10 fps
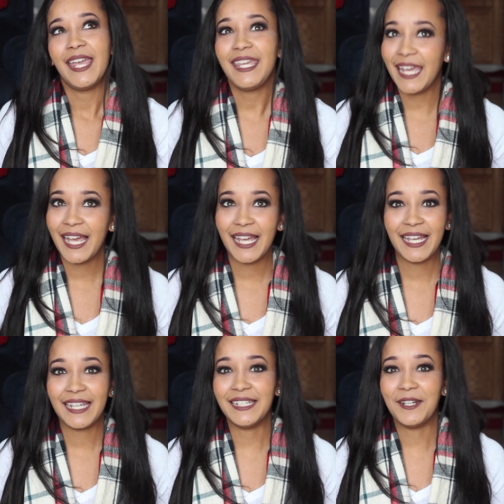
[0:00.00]

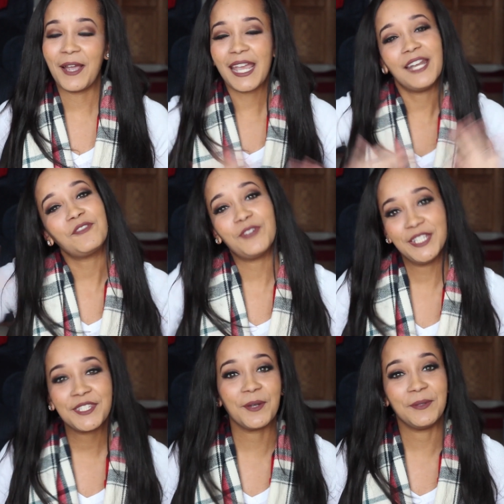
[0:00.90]
yeah, you know, I kind of
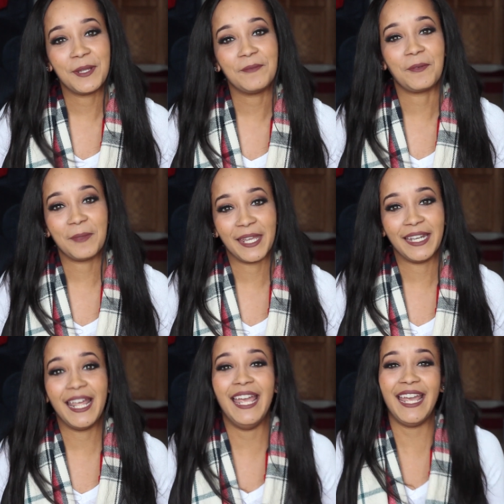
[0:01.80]
friend zoned him from then.